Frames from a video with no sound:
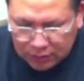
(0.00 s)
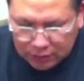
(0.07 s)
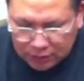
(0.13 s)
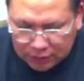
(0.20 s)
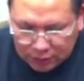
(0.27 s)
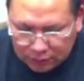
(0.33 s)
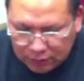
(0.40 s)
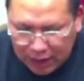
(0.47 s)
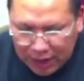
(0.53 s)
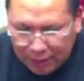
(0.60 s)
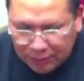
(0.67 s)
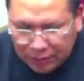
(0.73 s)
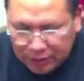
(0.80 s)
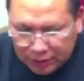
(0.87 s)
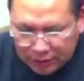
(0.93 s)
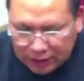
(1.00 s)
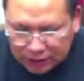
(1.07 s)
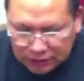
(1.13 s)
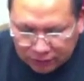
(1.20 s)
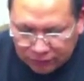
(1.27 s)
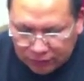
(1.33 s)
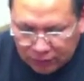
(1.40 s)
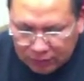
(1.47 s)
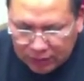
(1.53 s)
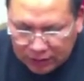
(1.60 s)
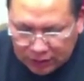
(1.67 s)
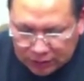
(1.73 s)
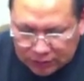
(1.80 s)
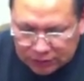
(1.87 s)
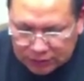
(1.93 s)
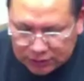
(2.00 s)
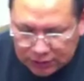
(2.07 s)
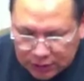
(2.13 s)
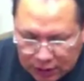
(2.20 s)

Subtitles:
wrap here. It takes a few minutes.